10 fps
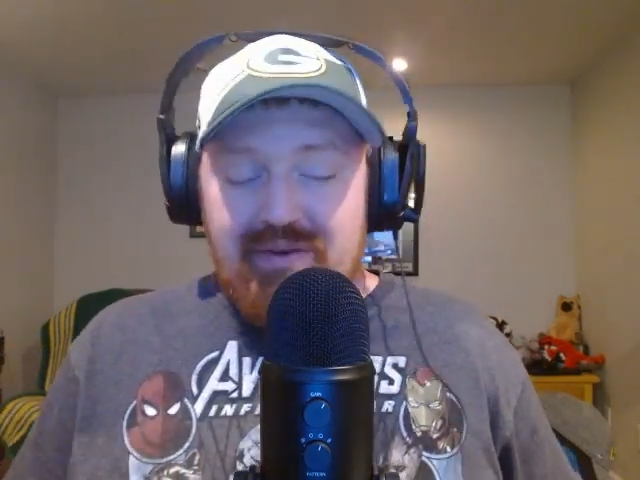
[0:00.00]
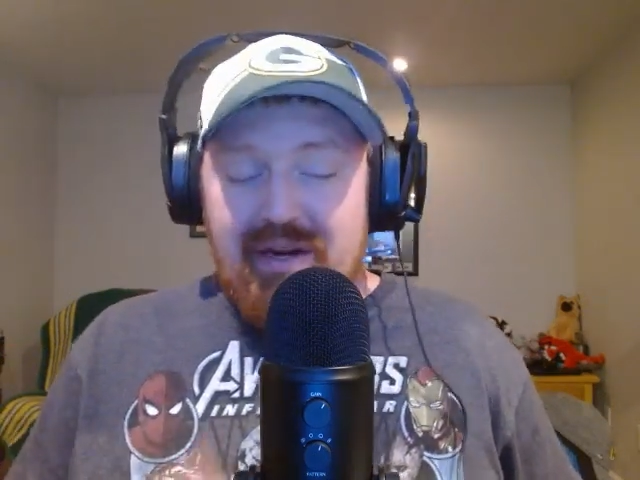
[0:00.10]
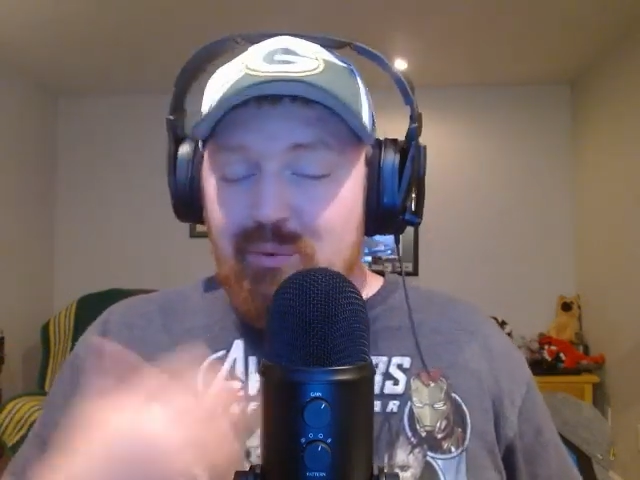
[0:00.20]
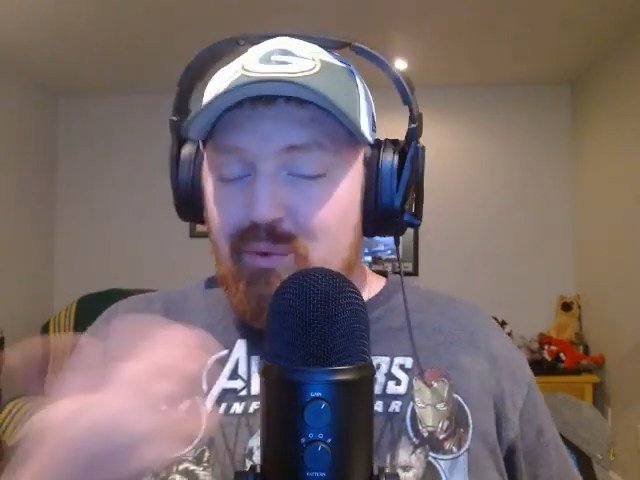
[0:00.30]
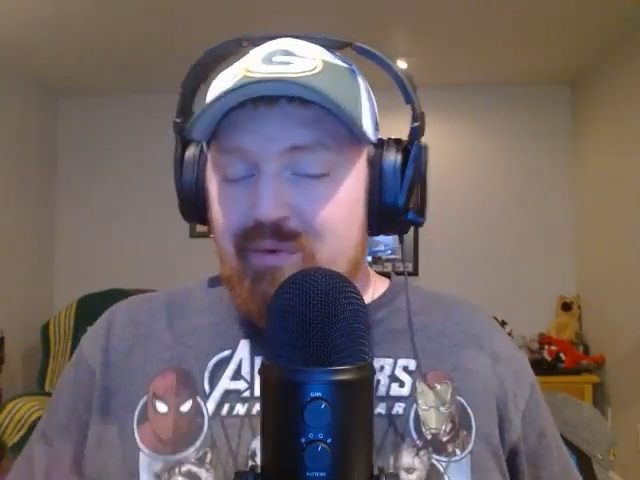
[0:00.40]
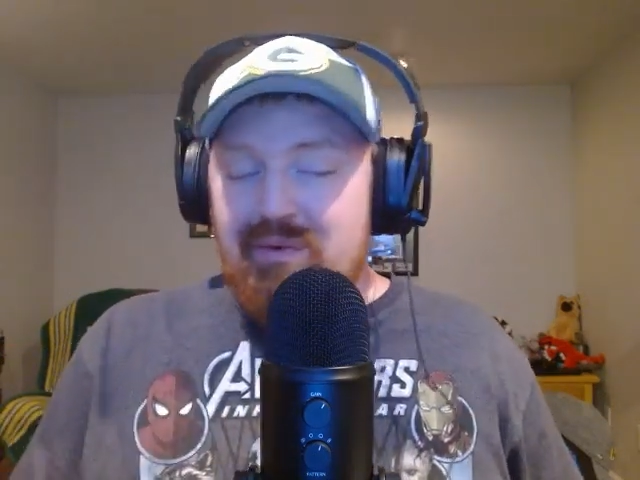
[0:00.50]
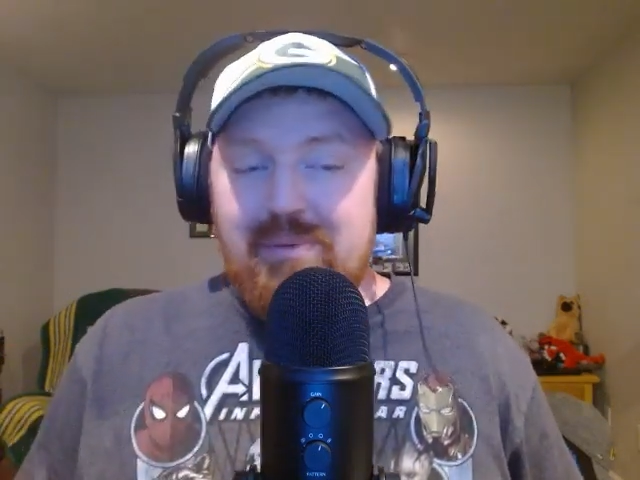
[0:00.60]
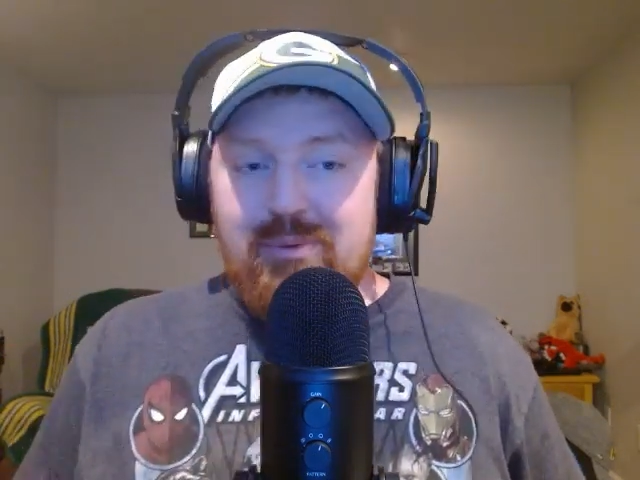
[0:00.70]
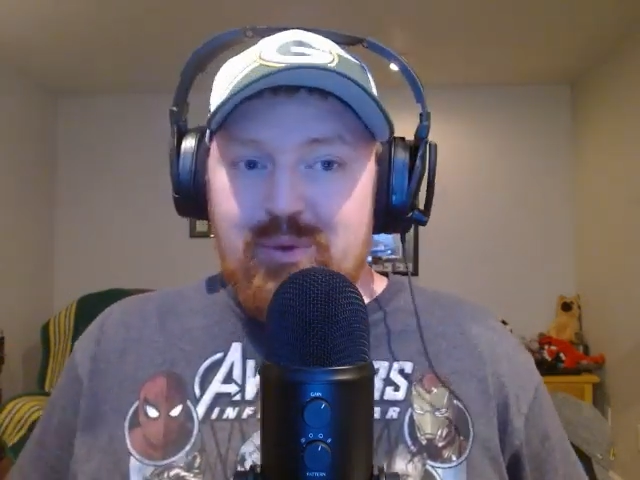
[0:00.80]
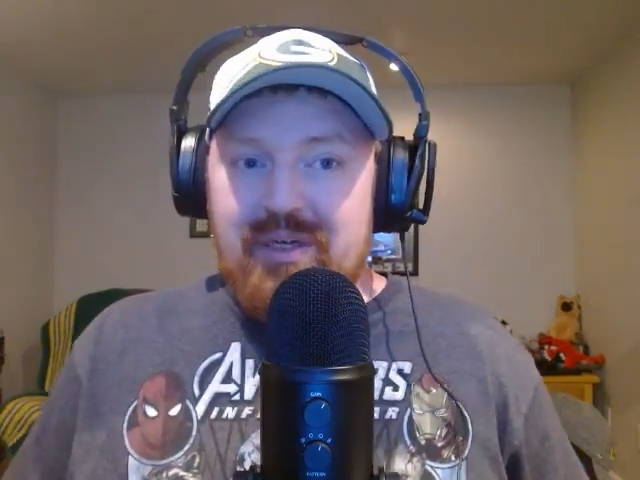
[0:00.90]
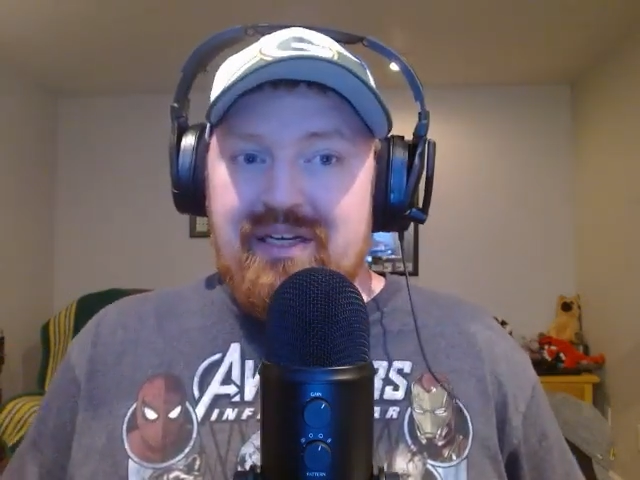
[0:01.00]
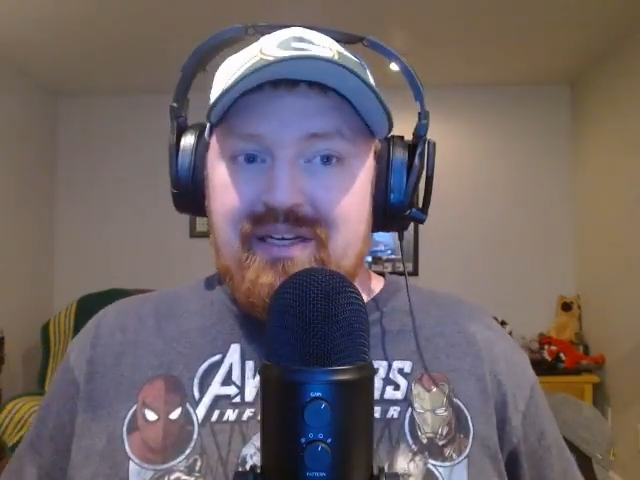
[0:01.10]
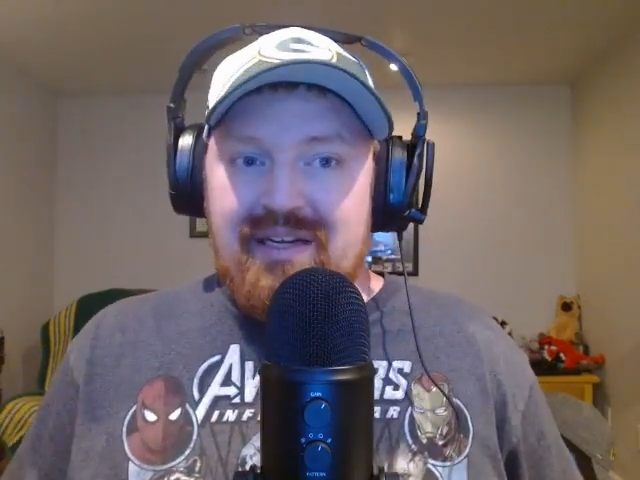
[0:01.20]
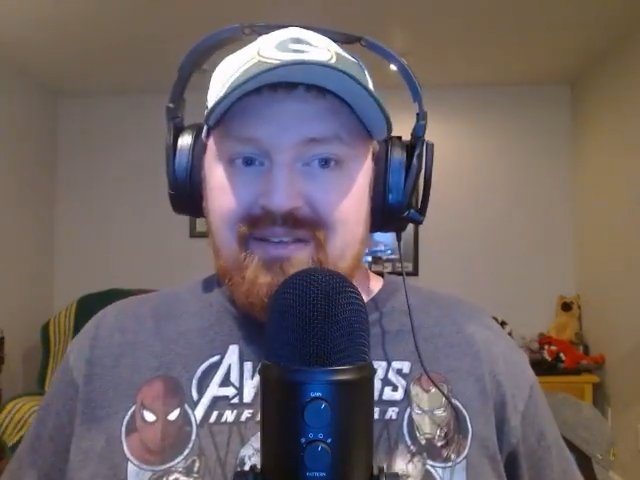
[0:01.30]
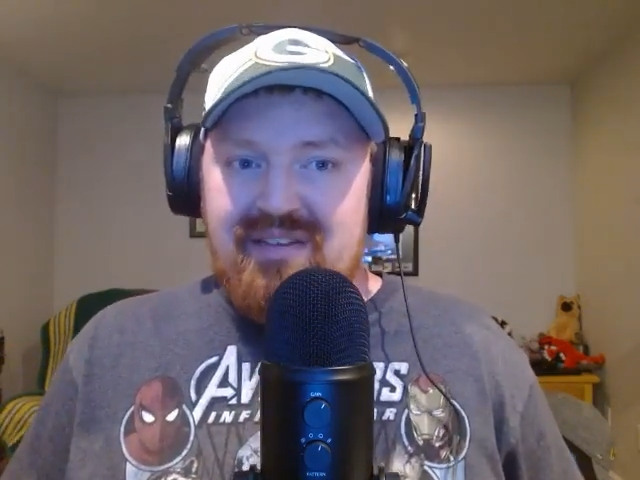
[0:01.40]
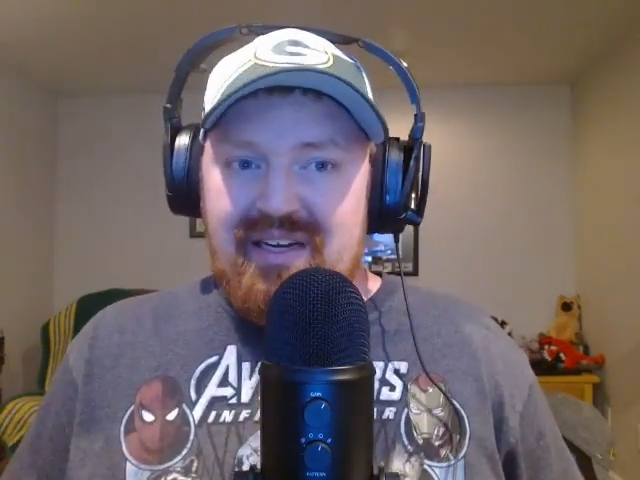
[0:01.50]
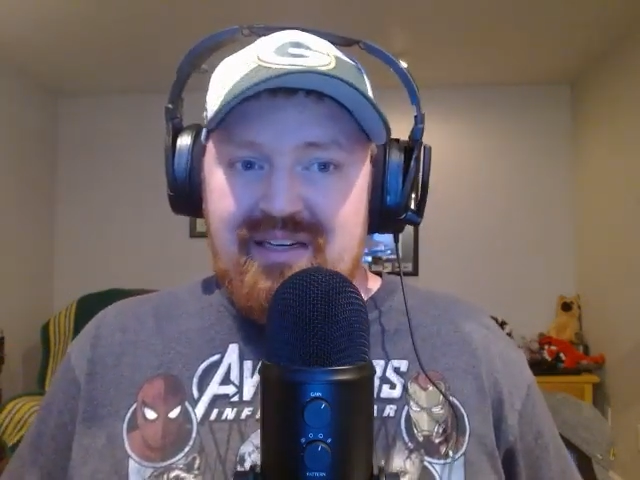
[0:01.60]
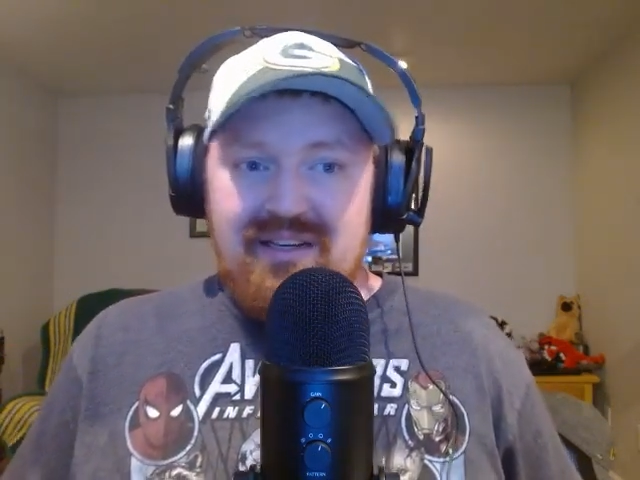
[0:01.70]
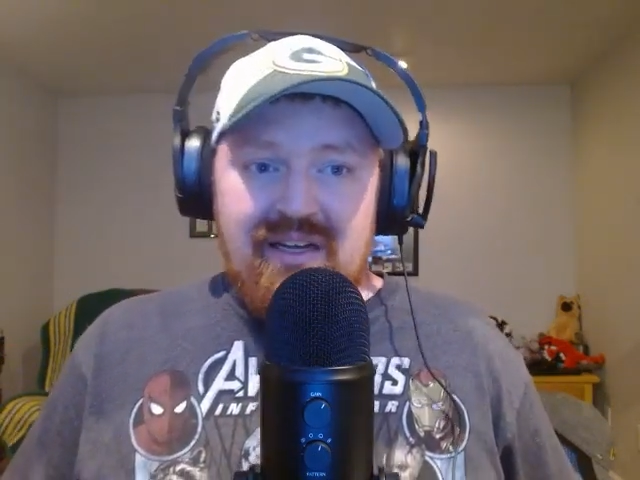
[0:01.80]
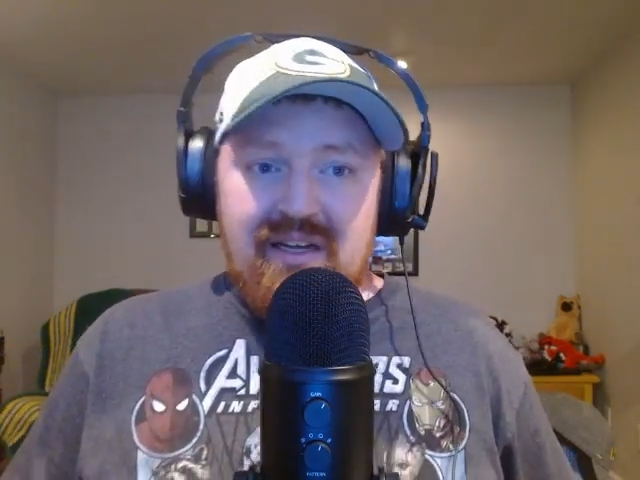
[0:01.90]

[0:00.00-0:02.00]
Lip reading: I remember when he got signed